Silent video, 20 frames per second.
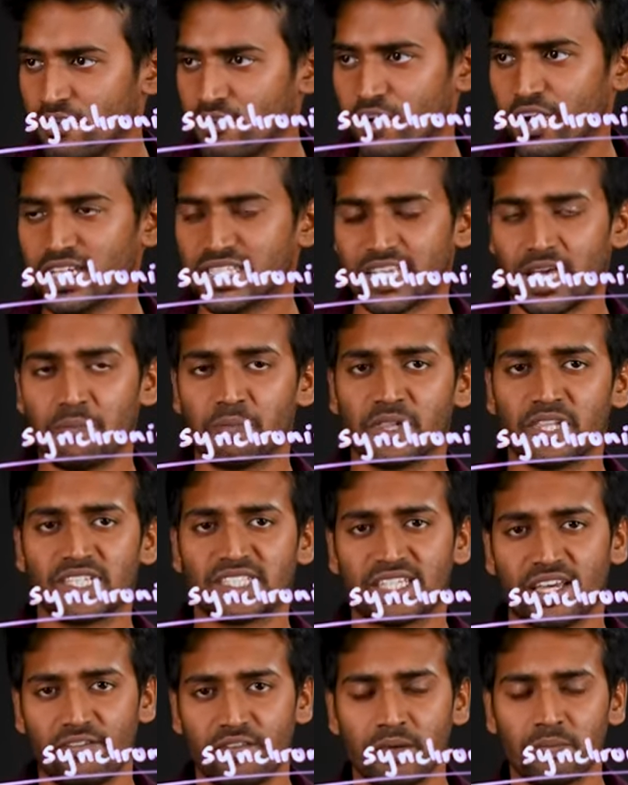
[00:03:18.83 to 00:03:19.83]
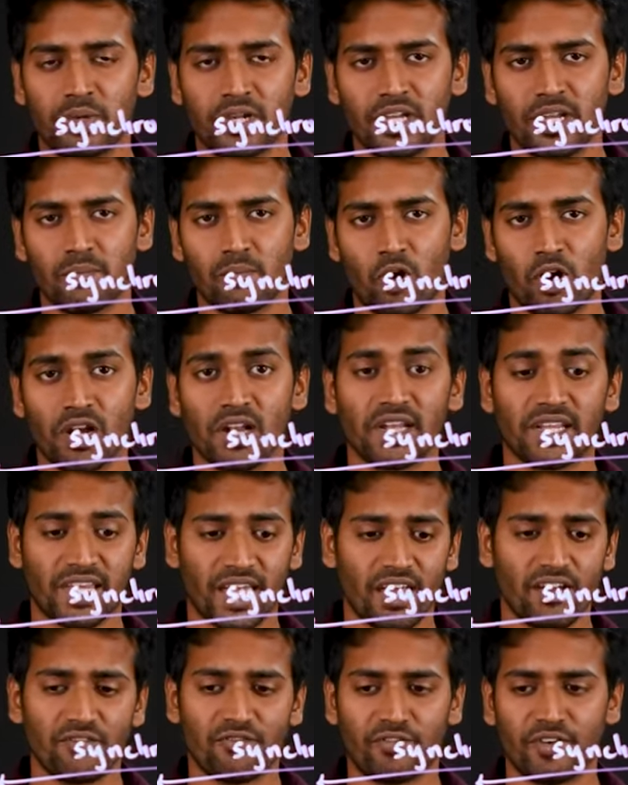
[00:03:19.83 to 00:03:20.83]
For example, the 7 billion model
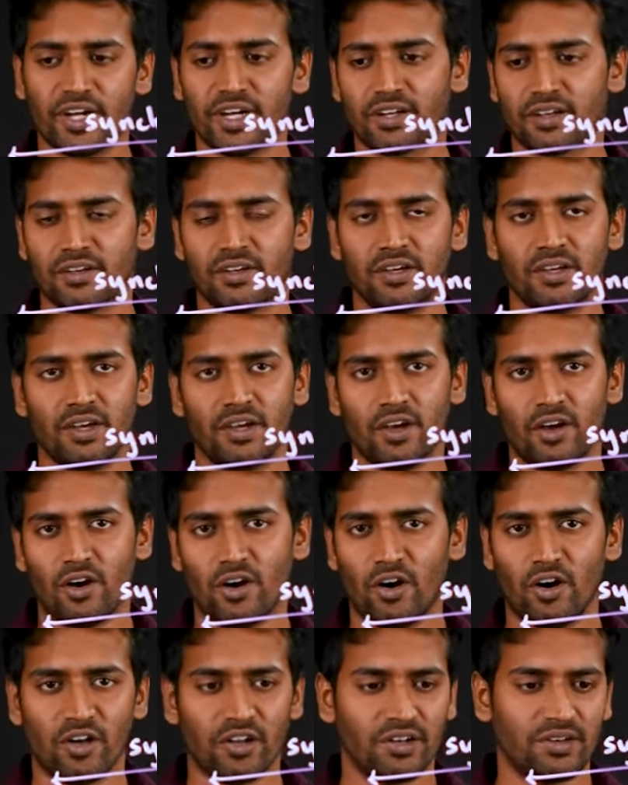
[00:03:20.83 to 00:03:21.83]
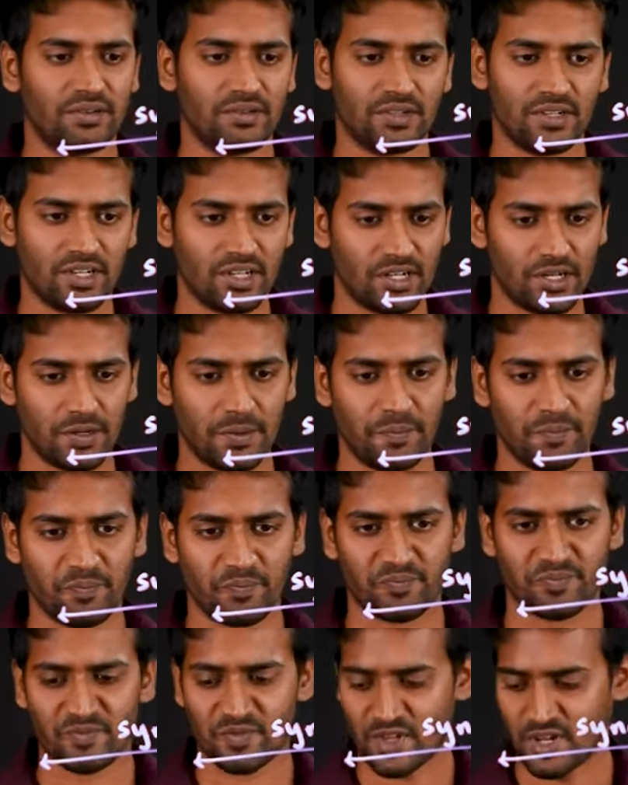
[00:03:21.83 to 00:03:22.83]
can fit on, um,
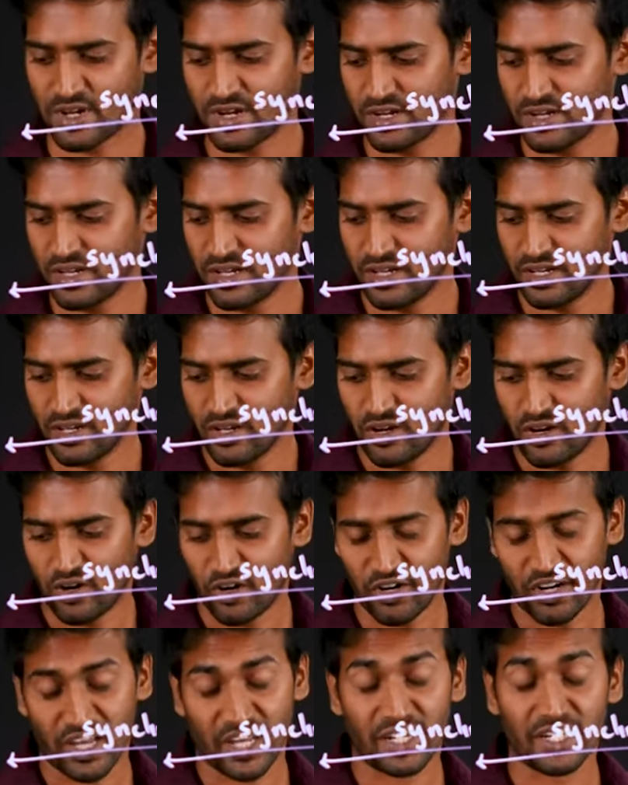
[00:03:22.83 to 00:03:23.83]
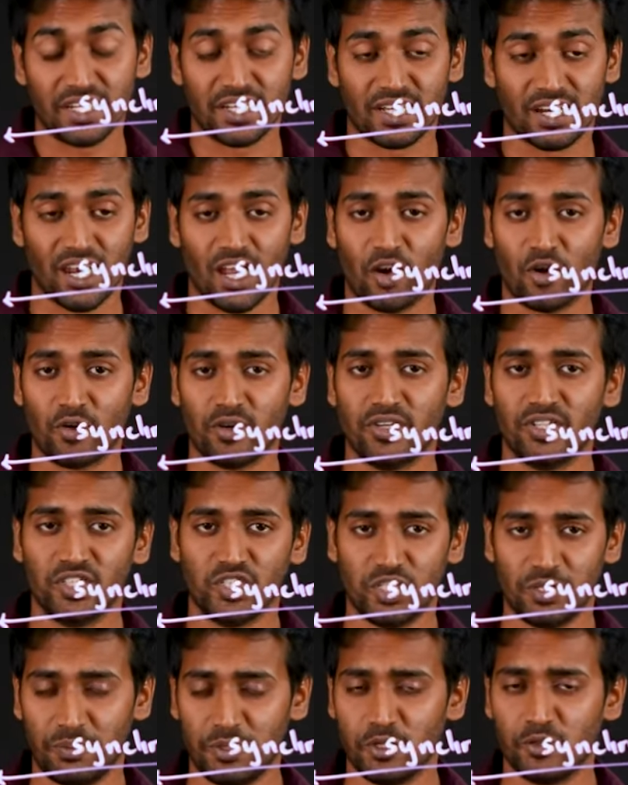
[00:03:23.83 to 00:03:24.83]
on any cloud
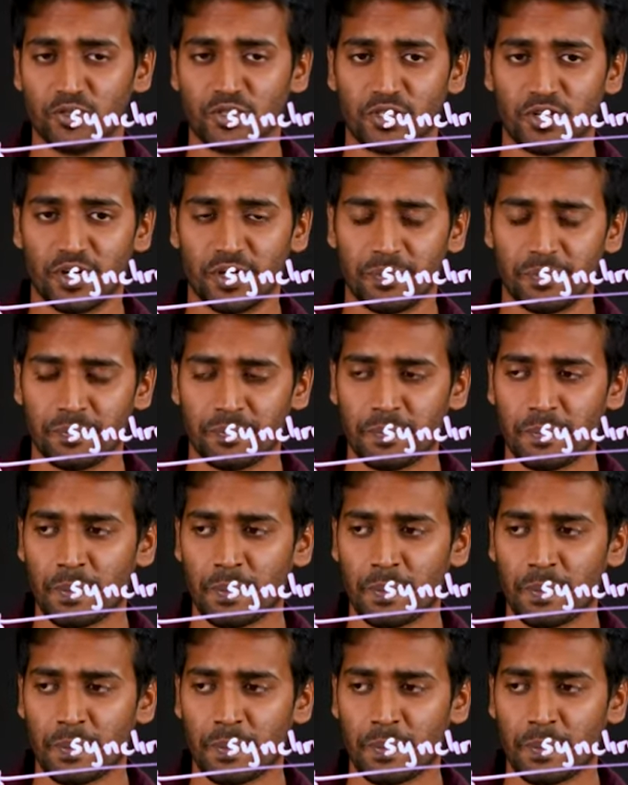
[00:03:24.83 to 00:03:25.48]
GPUs today.